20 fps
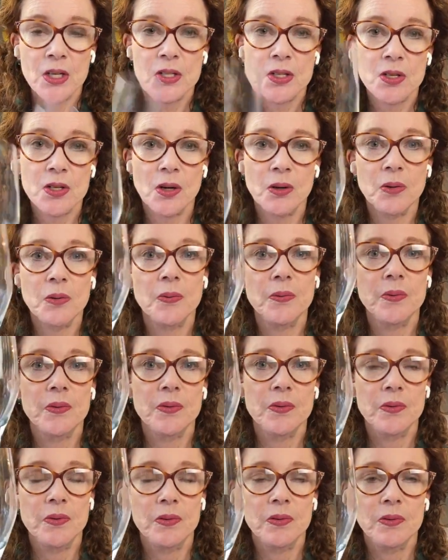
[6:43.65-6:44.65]
So,
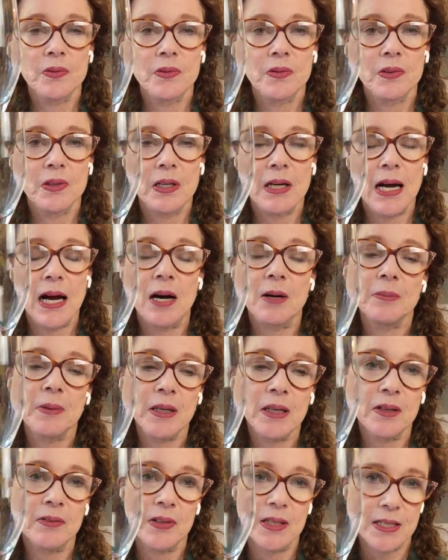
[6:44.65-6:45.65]
how
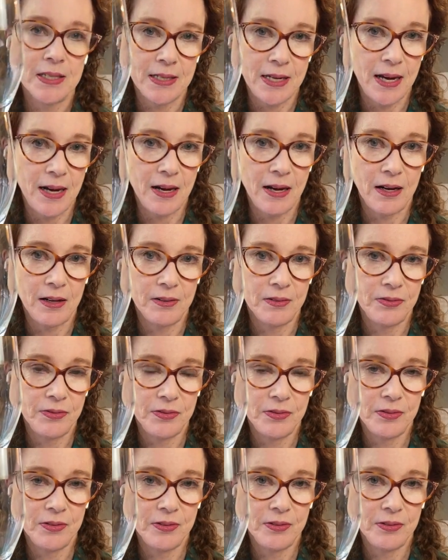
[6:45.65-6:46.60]
many of us have,